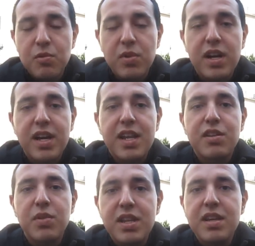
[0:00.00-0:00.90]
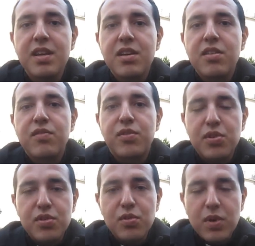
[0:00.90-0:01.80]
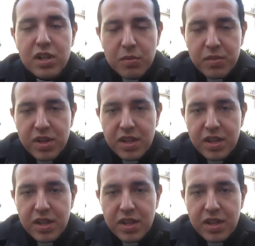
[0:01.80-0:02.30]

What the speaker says: we are getting ready for you to